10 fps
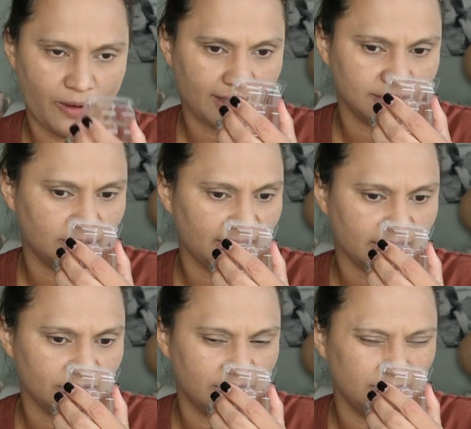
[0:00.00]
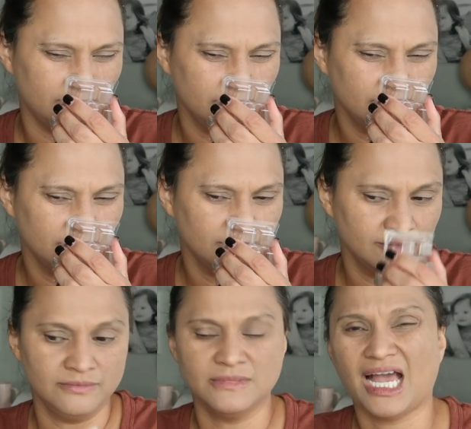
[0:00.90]
Wax collection.
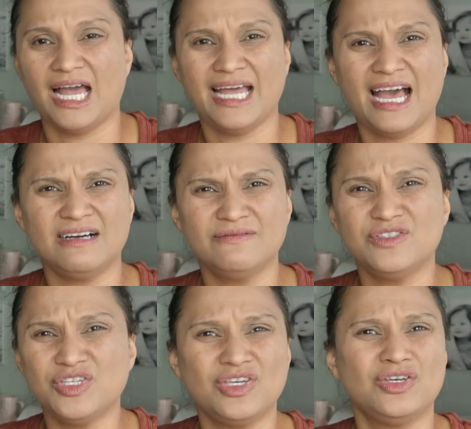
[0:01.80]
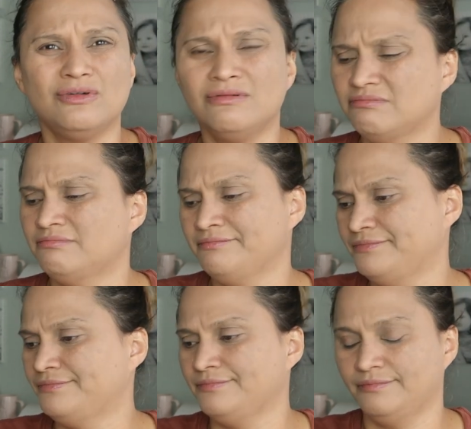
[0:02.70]
I have two,
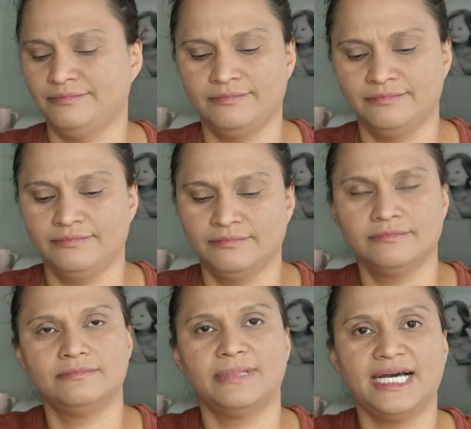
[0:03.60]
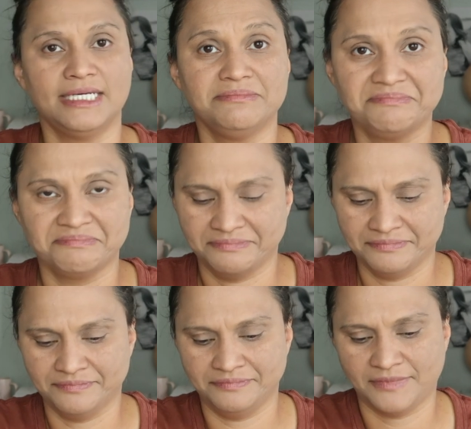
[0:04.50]
but
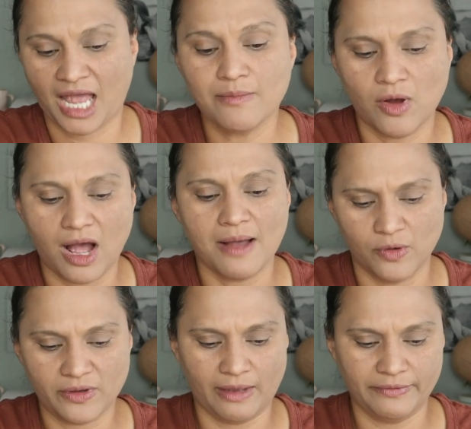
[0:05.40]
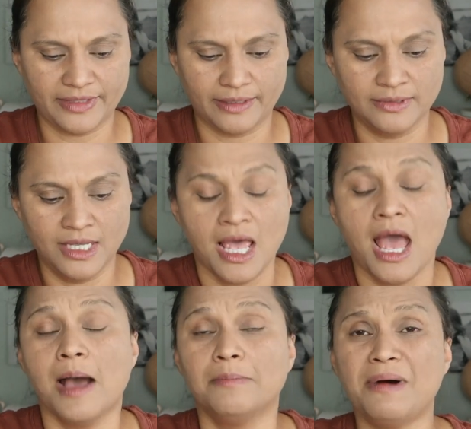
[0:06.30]
I'm, I'm okay with it.
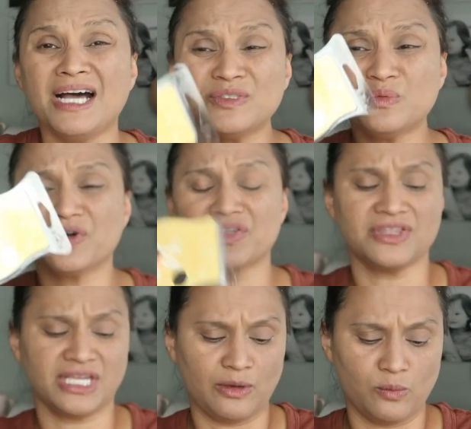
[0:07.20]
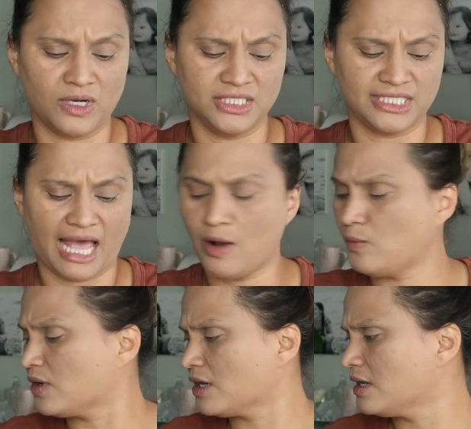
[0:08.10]
Buzzworthy was
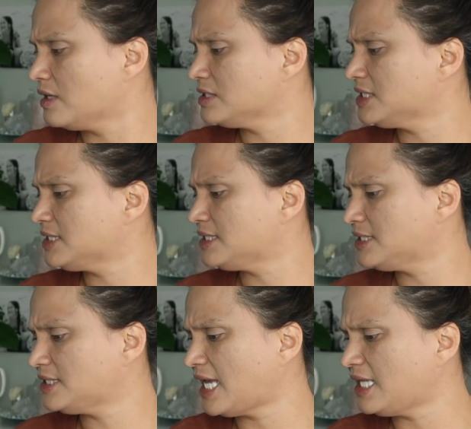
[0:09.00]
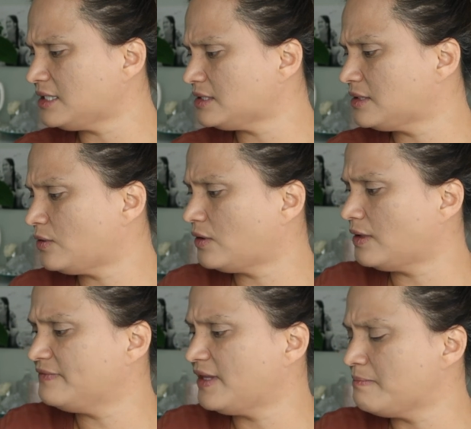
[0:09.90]
our scent
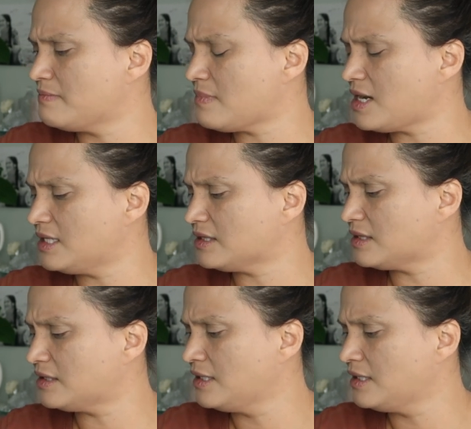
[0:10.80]
of the month